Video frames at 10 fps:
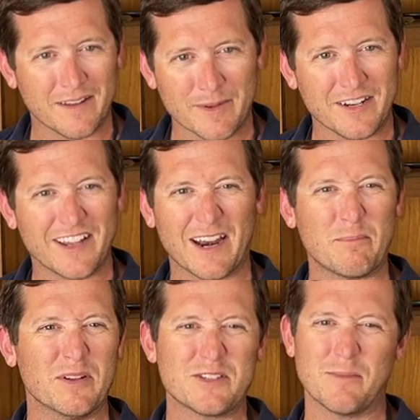I mean, you got to
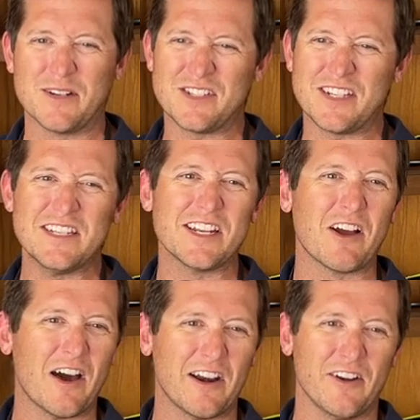put so much seasoning
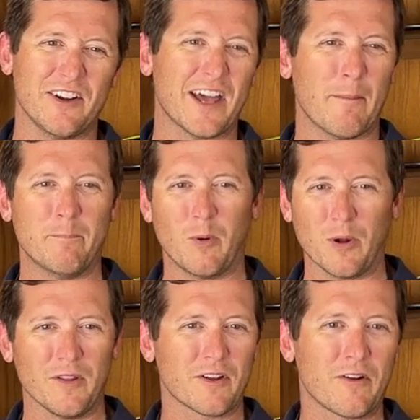on it, or you got to
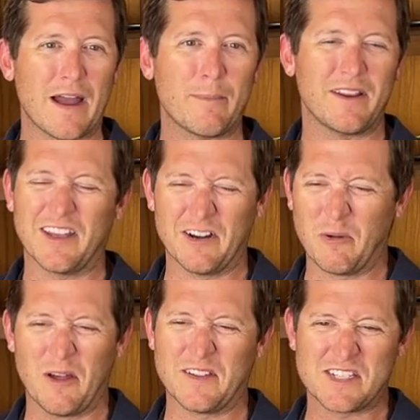boil the crap out. You got to do
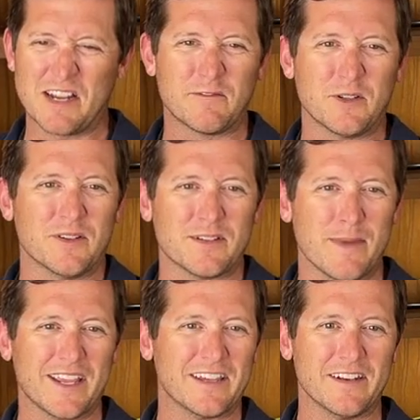all this stuff to it to
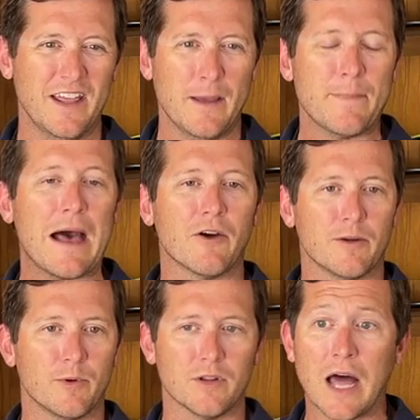make it
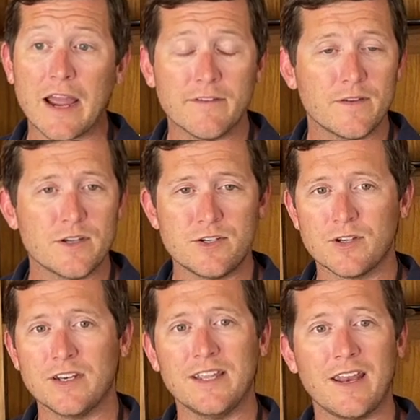palatable. Lionfish, you
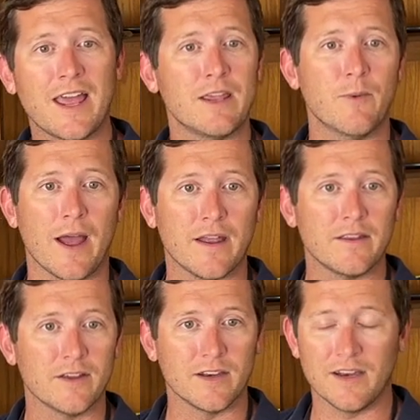can eat anyway.
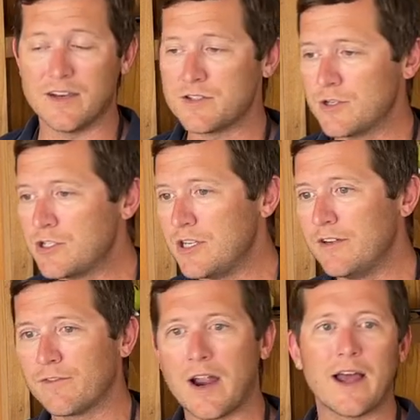You can eat it as sushi,
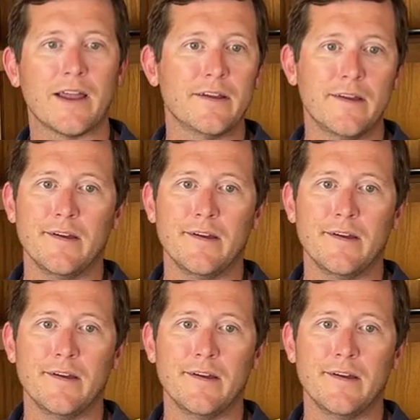fried,